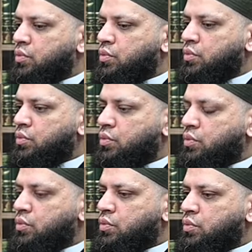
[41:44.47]

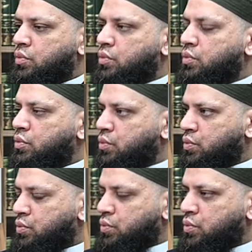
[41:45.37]

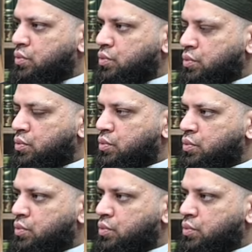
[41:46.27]
No words are spoken by the person on screen.